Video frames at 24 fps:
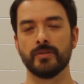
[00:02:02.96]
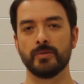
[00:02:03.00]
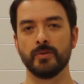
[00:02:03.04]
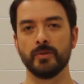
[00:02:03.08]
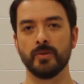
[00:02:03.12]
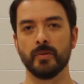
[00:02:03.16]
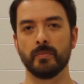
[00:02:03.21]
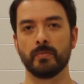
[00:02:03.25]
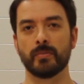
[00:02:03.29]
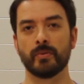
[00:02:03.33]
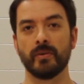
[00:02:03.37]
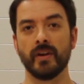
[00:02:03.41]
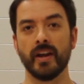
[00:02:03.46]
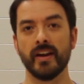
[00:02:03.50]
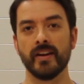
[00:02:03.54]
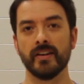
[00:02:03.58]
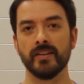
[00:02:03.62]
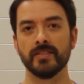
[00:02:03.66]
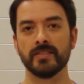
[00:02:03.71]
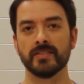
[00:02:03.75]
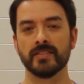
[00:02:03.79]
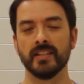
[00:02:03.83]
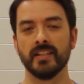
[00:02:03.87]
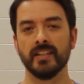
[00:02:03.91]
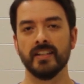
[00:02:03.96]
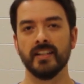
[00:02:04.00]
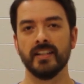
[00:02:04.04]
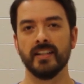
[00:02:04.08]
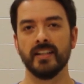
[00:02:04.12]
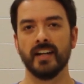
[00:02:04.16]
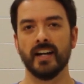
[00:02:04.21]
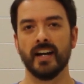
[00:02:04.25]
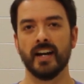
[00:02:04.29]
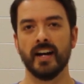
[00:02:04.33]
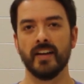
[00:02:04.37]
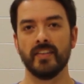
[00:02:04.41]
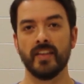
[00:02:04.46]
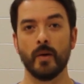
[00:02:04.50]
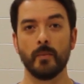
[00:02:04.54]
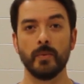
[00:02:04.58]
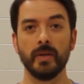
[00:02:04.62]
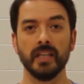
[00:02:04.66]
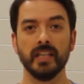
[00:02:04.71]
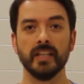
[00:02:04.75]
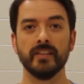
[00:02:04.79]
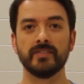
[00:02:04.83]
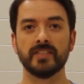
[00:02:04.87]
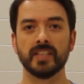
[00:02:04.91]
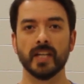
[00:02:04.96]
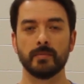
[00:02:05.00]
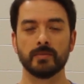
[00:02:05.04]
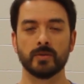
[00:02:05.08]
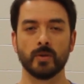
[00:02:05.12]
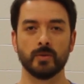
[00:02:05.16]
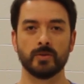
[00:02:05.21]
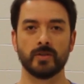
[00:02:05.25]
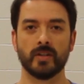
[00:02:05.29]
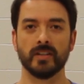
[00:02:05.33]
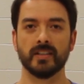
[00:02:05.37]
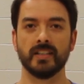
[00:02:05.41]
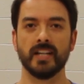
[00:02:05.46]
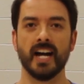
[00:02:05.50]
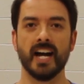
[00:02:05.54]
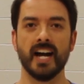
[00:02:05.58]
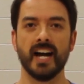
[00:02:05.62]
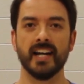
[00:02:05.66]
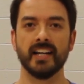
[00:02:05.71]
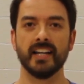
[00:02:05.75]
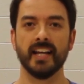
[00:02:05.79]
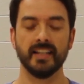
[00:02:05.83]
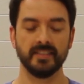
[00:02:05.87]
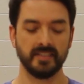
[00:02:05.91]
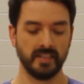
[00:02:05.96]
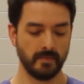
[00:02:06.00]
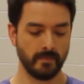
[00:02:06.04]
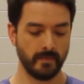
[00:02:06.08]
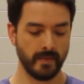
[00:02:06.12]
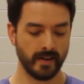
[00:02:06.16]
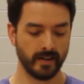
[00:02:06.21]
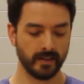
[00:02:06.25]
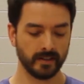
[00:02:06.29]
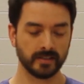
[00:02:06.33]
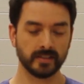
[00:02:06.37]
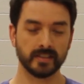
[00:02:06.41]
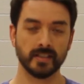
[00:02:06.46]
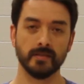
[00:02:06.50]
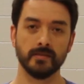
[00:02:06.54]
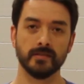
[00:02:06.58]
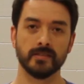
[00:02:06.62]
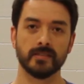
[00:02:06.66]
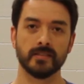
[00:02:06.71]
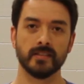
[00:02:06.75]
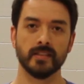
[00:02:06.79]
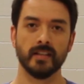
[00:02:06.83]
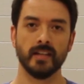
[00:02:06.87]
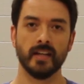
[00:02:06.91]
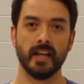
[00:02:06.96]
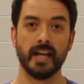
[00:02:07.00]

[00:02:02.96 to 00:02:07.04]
through the prayers that we lift up towards our God as he ministers